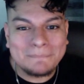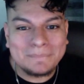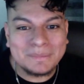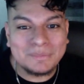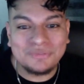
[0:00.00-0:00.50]

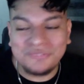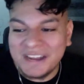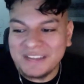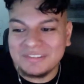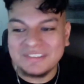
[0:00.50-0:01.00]
Number
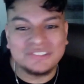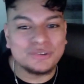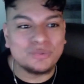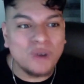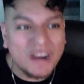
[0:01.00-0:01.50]
five is
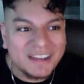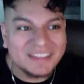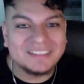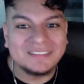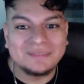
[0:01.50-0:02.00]
your why.